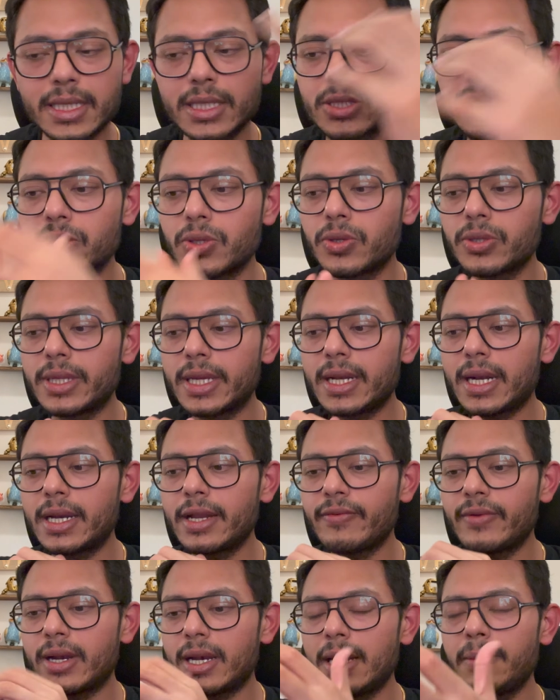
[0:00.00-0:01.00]
So there are
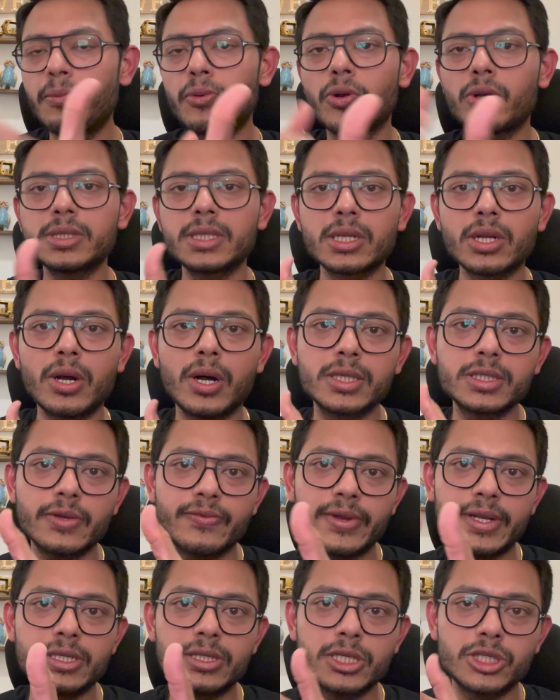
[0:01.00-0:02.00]
definitely pros and cons of
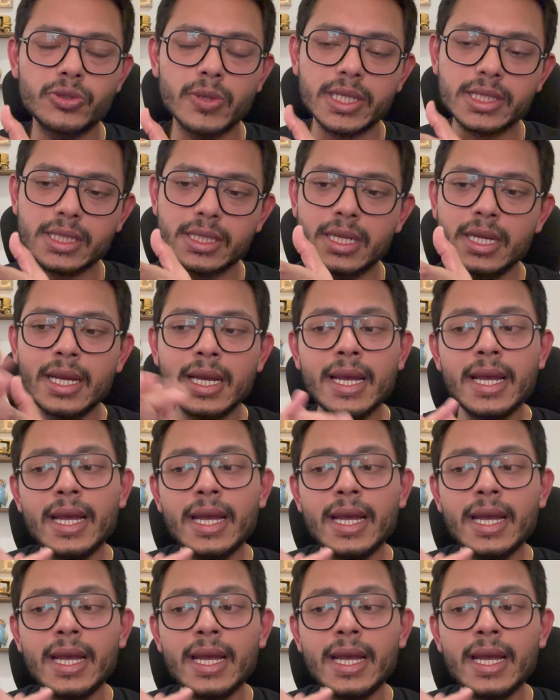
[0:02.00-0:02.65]
each situation.